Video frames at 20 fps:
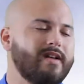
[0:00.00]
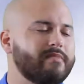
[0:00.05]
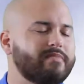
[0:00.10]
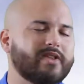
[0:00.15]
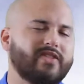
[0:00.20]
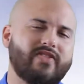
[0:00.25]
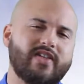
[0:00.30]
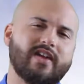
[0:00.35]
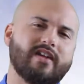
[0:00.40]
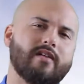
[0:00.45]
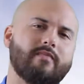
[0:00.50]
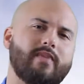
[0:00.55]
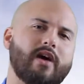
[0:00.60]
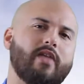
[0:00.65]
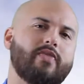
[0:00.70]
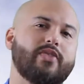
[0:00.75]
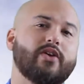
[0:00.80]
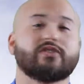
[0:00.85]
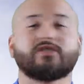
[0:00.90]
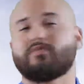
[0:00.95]
but think
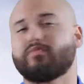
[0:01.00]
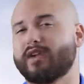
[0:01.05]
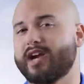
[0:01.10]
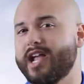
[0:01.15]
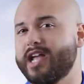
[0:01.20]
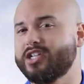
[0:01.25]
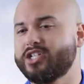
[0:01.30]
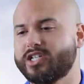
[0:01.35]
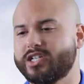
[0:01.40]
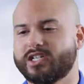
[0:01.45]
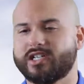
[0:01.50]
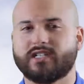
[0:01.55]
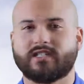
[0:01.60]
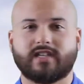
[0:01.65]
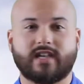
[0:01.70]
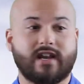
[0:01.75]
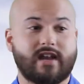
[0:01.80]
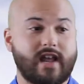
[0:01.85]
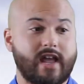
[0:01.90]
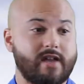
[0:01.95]
about those branches
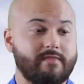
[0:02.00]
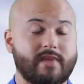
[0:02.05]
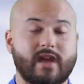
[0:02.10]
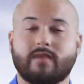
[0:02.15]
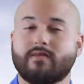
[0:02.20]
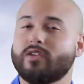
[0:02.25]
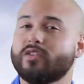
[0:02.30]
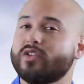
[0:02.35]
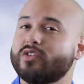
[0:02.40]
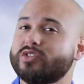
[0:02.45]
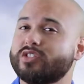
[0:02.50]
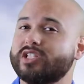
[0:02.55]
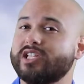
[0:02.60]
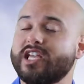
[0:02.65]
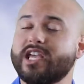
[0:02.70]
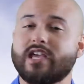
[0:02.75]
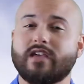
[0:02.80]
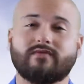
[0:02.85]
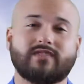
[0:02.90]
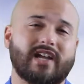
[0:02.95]
and maybe those
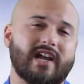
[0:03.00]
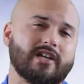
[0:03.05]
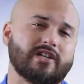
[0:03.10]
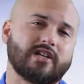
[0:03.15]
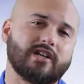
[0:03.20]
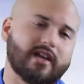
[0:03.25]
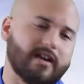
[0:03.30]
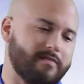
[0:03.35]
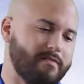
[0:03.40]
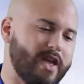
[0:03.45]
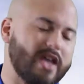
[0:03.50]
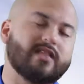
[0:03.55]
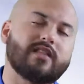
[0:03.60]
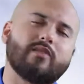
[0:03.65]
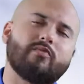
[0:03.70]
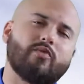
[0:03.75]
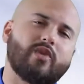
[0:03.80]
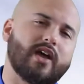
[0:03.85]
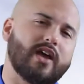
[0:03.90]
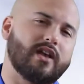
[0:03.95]
leaves that actually can make
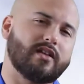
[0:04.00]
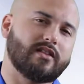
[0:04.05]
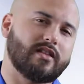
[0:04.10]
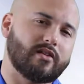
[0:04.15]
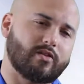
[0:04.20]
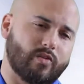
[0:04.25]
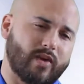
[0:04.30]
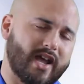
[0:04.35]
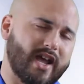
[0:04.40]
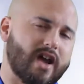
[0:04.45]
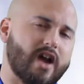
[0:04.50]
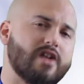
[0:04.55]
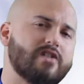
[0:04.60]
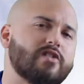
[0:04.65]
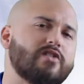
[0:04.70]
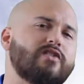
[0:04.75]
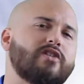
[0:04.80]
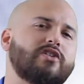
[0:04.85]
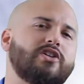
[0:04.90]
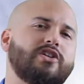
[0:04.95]
their way
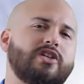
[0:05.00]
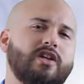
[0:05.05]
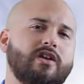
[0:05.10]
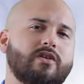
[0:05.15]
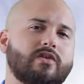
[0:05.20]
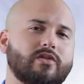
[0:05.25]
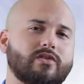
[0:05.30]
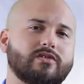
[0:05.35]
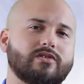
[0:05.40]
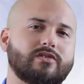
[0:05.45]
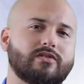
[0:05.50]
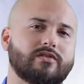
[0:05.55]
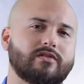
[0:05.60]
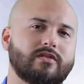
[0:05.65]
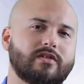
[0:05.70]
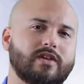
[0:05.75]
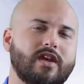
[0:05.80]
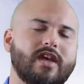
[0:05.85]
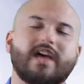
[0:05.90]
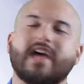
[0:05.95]
under their shingles.
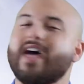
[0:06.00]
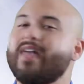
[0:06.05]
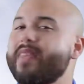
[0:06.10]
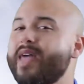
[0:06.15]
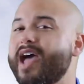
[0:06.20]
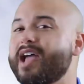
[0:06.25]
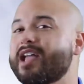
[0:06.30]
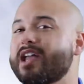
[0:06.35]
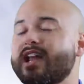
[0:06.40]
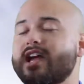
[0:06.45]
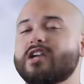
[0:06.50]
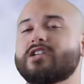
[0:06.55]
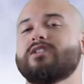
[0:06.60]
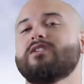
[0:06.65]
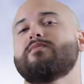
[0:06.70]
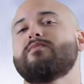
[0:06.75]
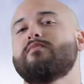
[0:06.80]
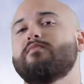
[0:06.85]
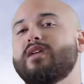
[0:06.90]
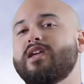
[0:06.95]
And that can
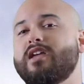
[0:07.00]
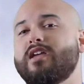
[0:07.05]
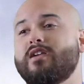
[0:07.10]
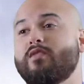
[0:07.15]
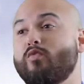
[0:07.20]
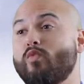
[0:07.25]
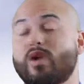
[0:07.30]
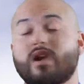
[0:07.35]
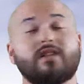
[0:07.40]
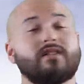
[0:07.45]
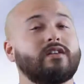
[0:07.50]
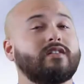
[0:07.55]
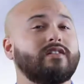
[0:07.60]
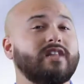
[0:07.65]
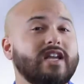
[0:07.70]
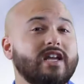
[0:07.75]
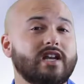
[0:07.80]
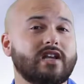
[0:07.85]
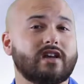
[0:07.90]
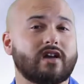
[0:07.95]
actually be one of the
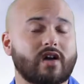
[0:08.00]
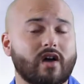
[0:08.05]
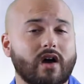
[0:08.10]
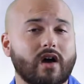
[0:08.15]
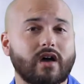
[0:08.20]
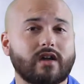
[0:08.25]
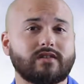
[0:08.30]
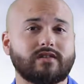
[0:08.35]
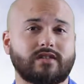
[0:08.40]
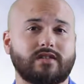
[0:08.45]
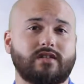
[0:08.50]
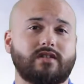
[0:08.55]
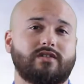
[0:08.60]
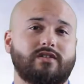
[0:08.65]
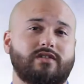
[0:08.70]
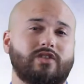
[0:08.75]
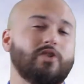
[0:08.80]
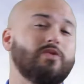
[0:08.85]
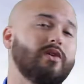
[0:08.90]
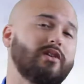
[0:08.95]
leading
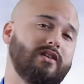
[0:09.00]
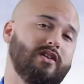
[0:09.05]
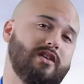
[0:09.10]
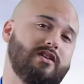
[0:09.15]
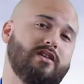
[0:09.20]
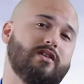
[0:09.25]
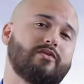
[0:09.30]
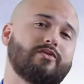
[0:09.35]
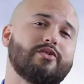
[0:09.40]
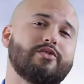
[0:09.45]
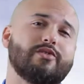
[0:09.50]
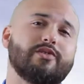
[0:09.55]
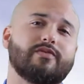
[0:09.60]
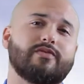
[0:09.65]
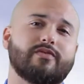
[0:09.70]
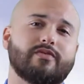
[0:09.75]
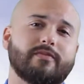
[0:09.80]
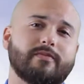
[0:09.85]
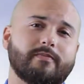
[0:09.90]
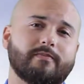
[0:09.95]
causes to a leaking roof.